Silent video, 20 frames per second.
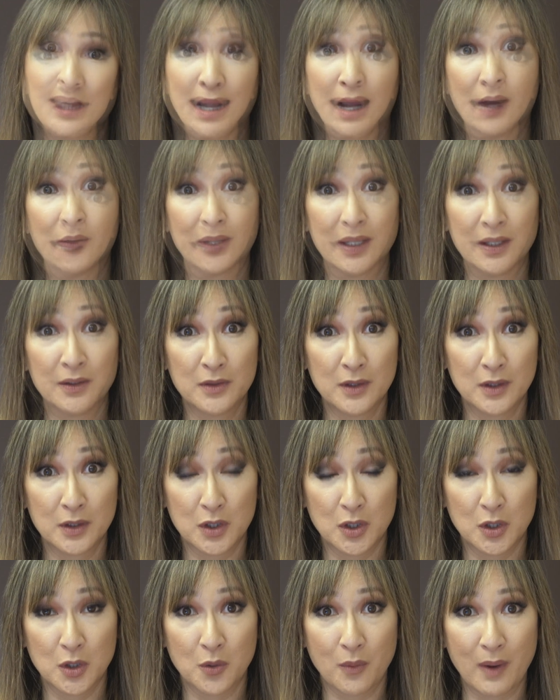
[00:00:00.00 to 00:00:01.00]
Now, in the
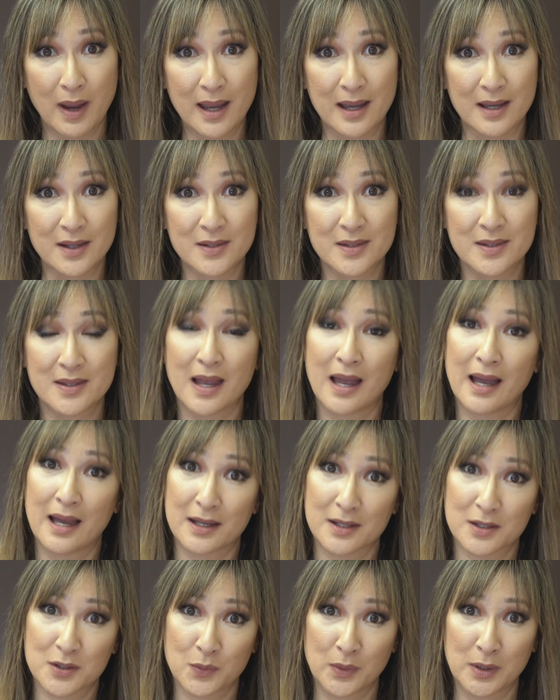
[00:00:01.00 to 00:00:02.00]
US,
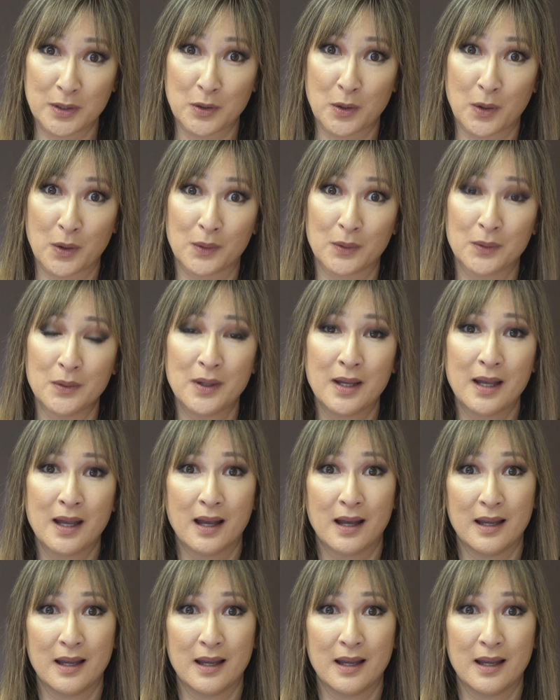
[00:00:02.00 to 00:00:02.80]
as we know,